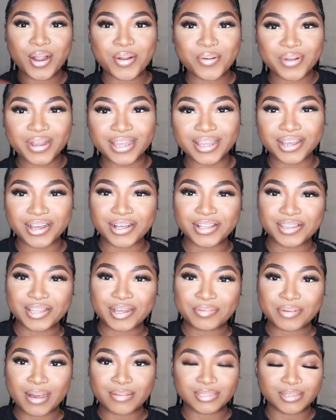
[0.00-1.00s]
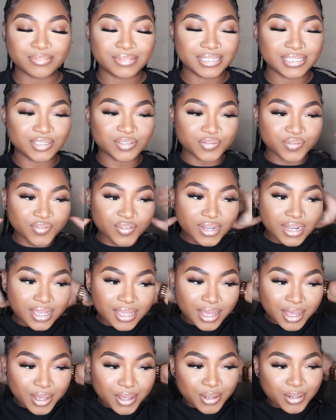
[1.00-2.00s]
Alright, y'all, that wraps up this
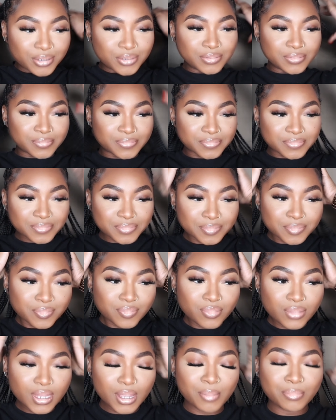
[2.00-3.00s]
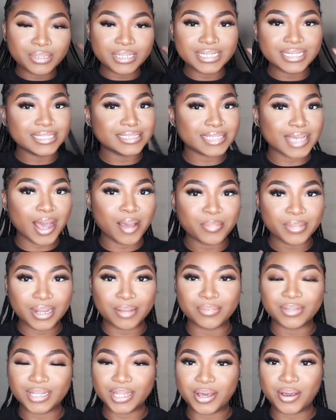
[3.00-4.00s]
video. Please comment
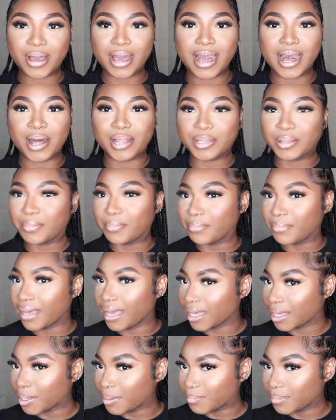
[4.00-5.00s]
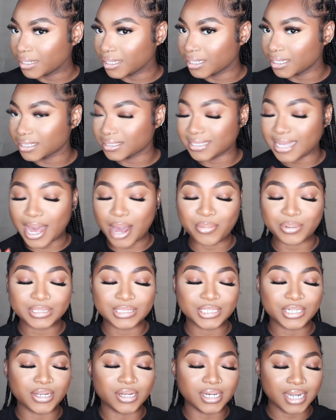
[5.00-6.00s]
down below how the makeup looks, how it
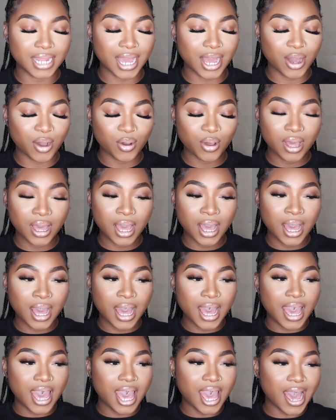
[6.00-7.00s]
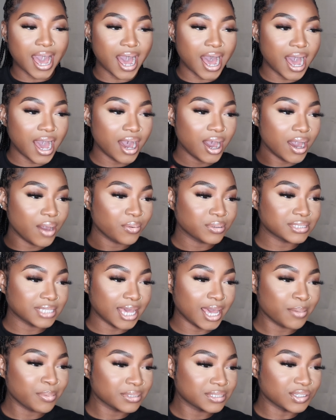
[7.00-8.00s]
turned out. I was
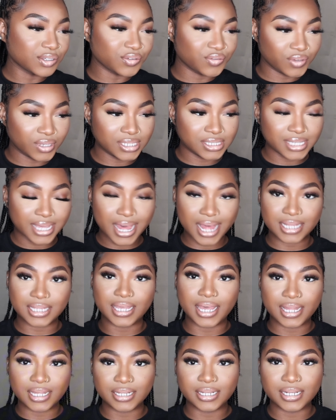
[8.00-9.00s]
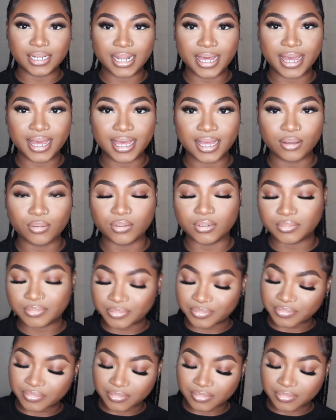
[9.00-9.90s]
able to fix it at the end of the day. Well,